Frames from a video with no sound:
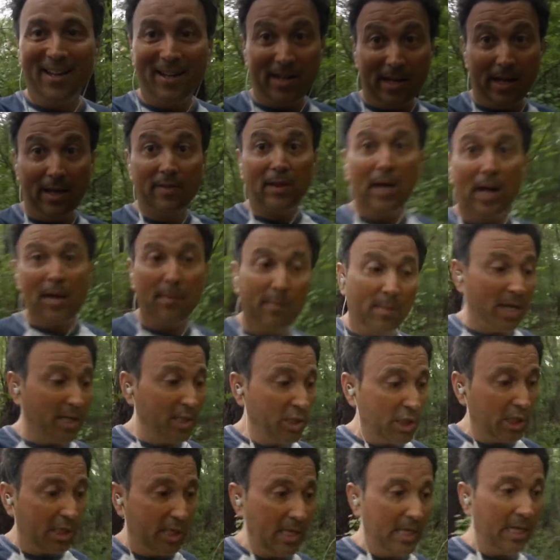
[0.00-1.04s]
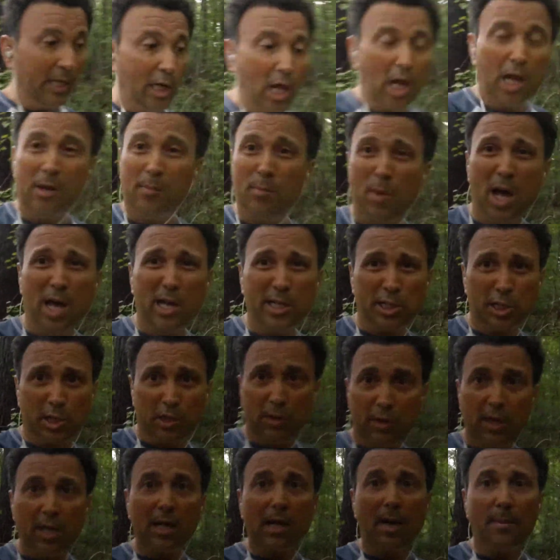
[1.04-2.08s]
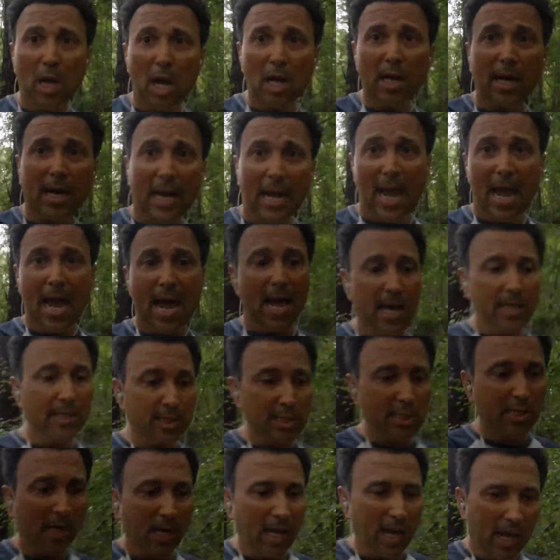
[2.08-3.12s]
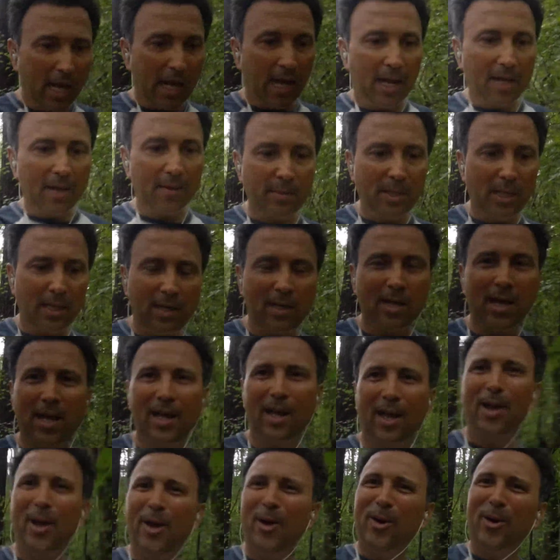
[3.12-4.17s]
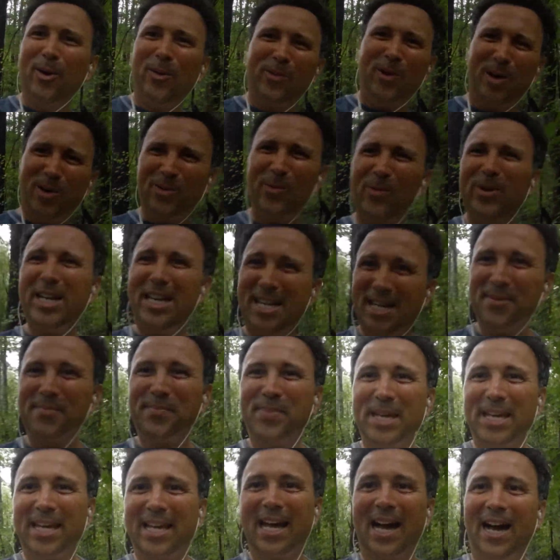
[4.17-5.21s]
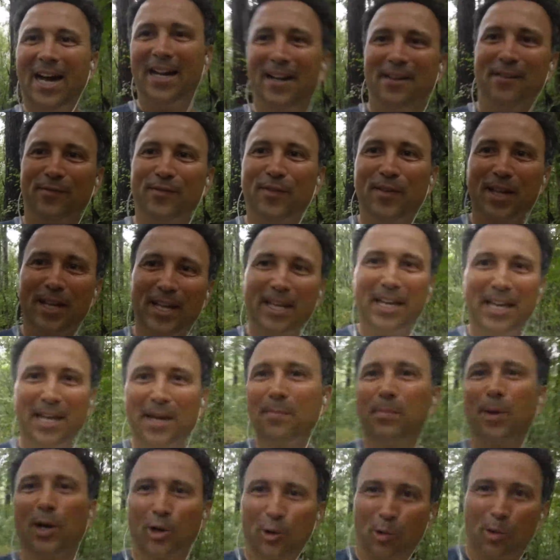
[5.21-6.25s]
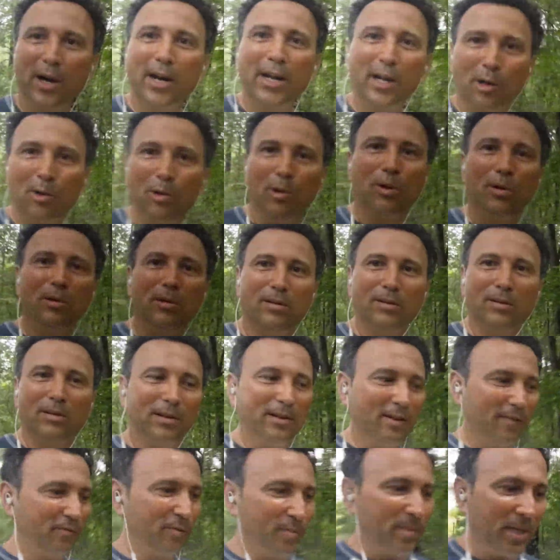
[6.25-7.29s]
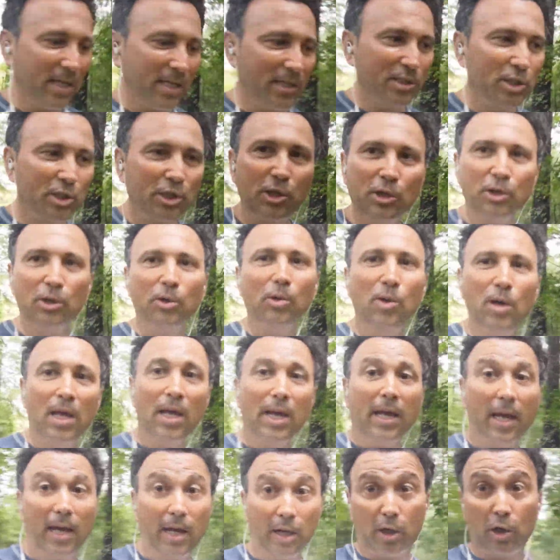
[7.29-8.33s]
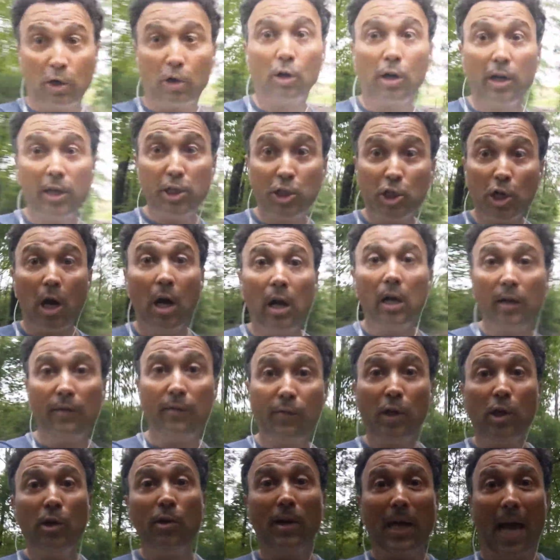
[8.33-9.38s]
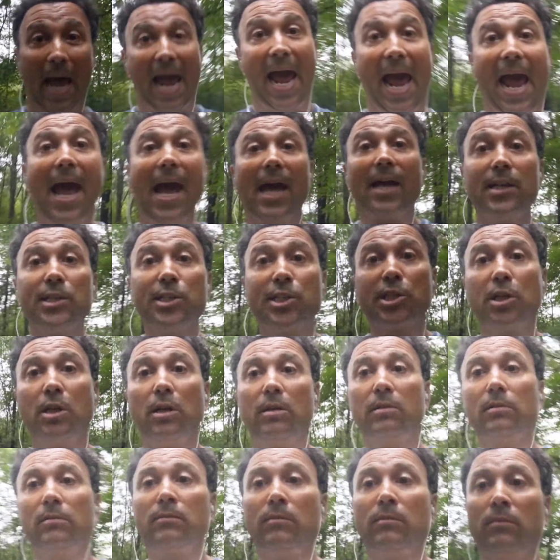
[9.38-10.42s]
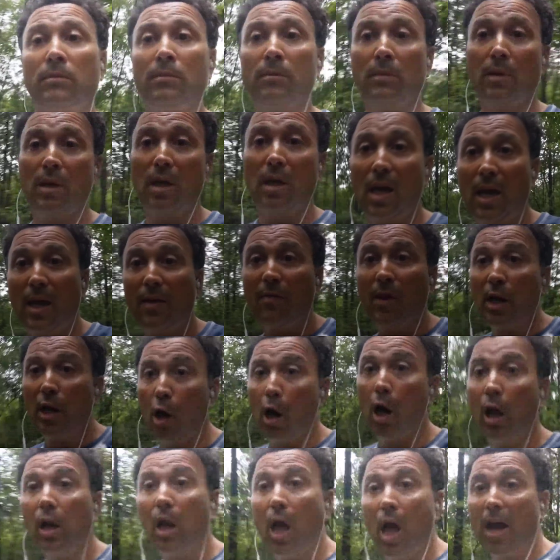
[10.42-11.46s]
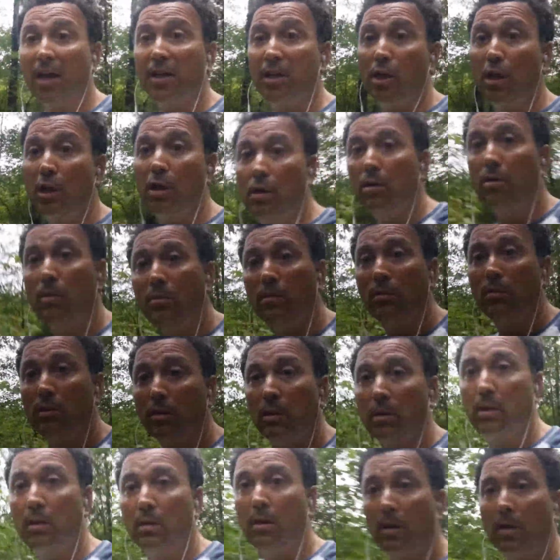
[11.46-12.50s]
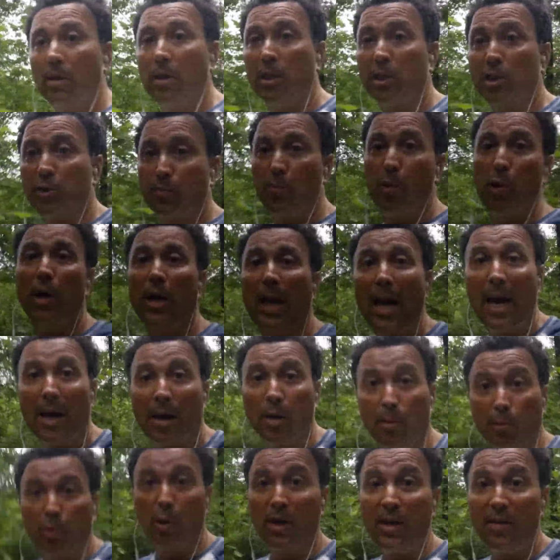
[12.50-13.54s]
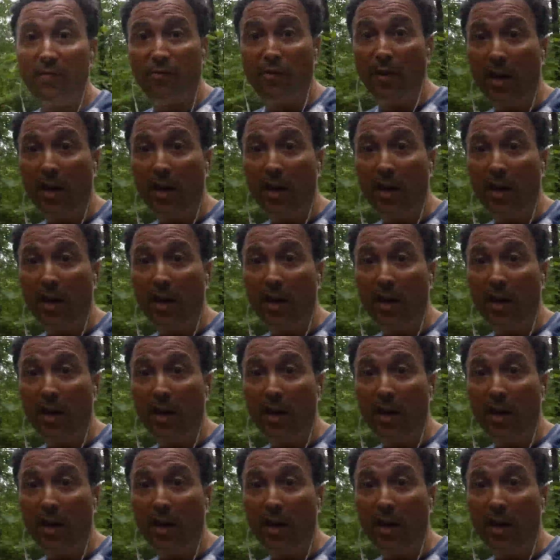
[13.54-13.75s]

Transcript: Now that I mentioned Elon Musk, you think I'm not going to ask? I mean, wouldn't it be kind of hypocritical of me to encourage all of you to ask, and then all I do is put out a brief